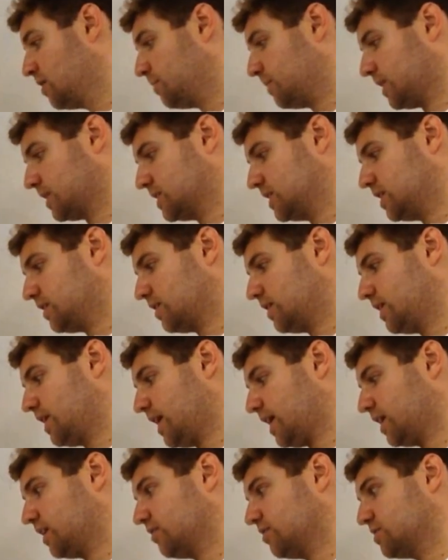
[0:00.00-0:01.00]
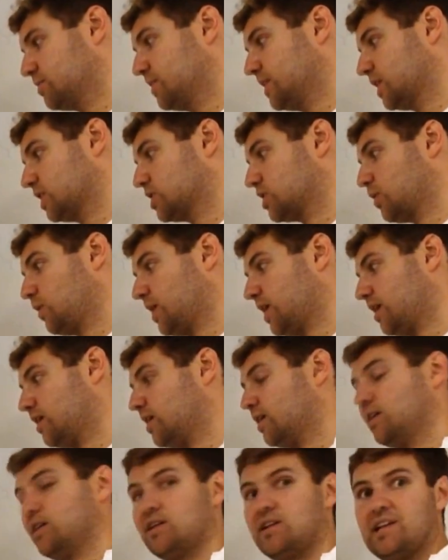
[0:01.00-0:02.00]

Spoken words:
Because here the negative is being squared,